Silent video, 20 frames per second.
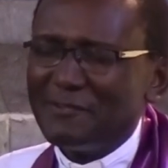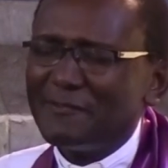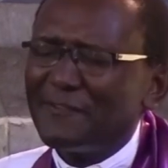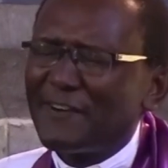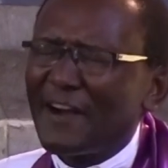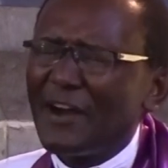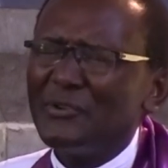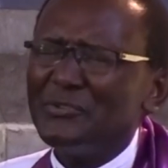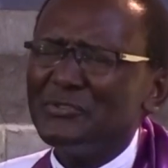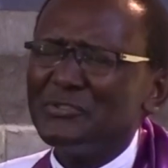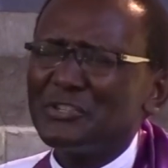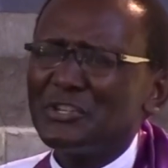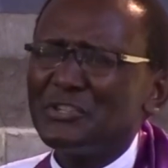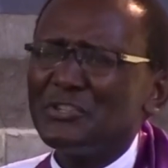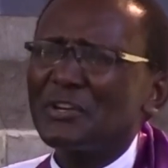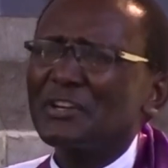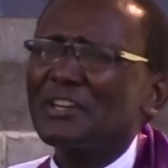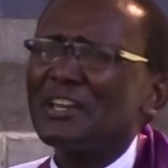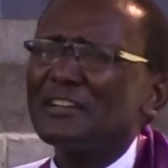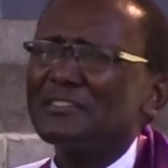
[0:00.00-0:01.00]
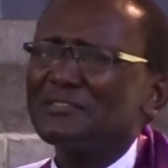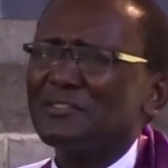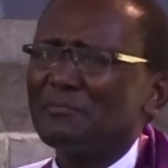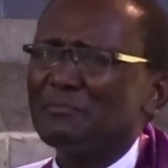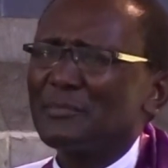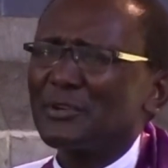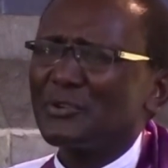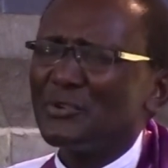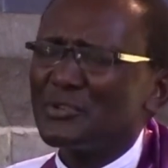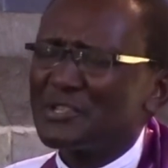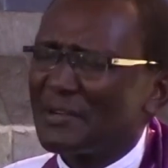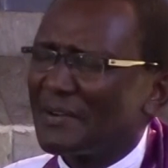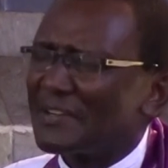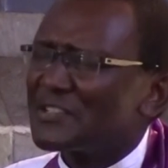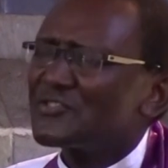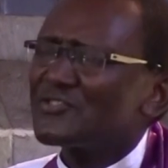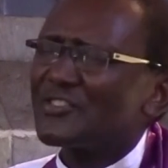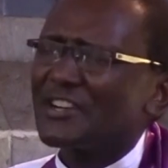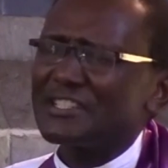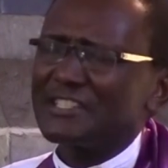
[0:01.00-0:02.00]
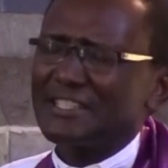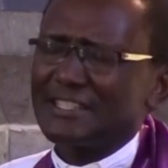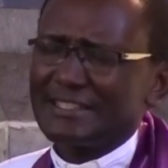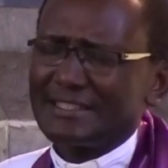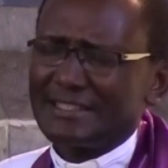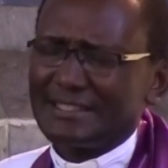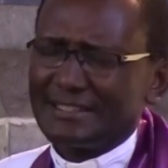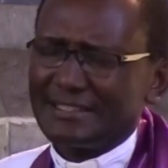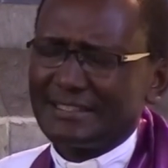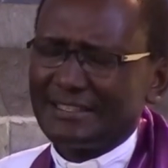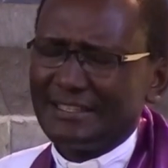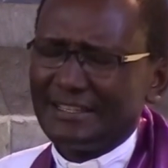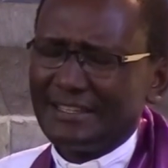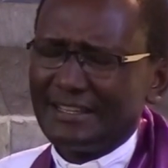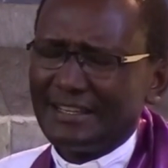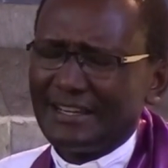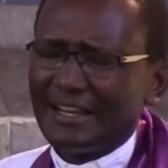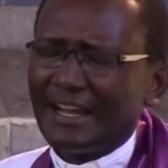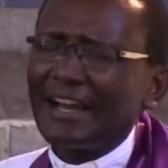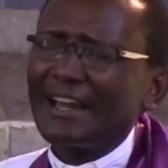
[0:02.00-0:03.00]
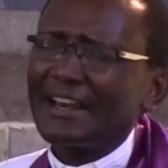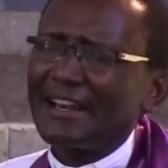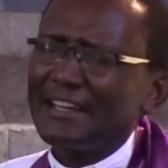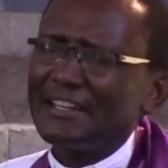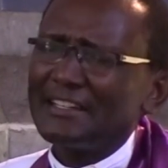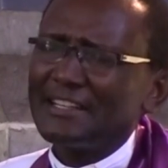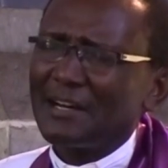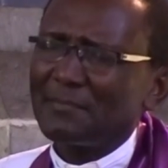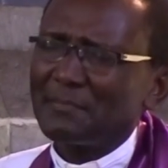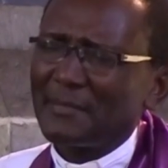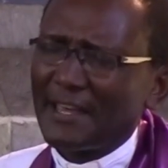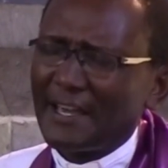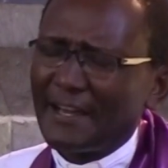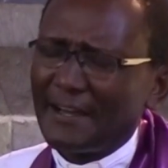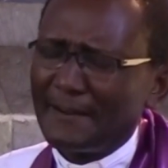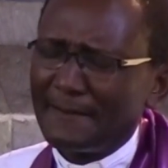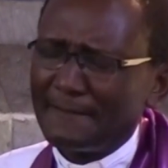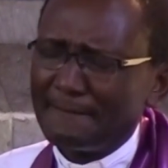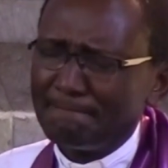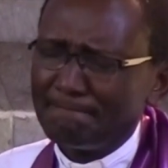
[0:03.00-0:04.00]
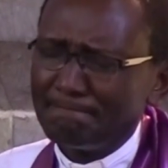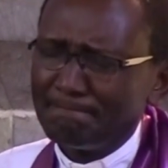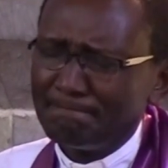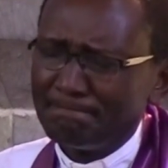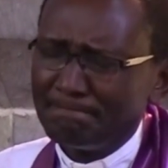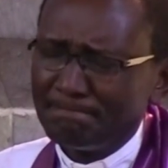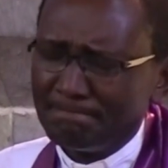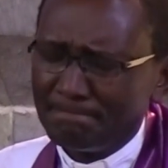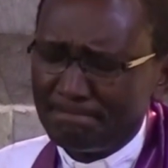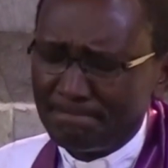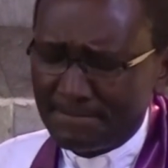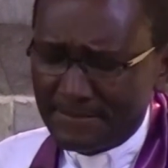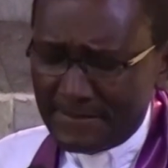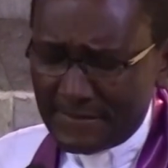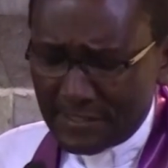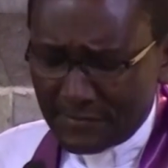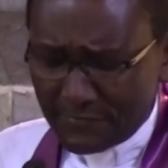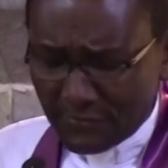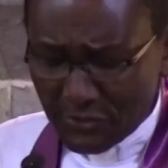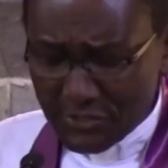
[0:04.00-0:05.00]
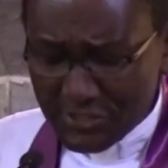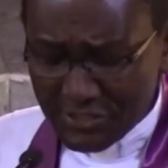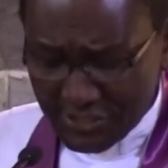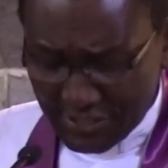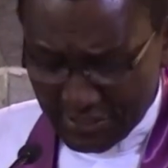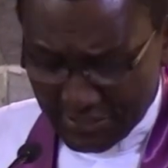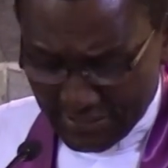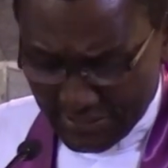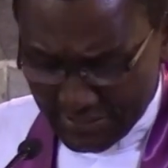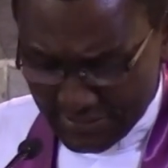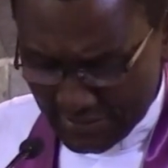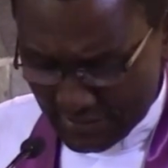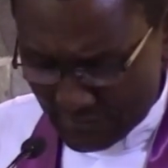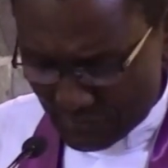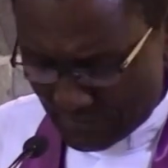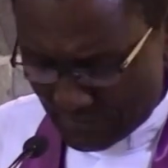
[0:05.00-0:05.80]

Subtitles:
be found in your kingdom because our treasures are laid up there. For in Jesus'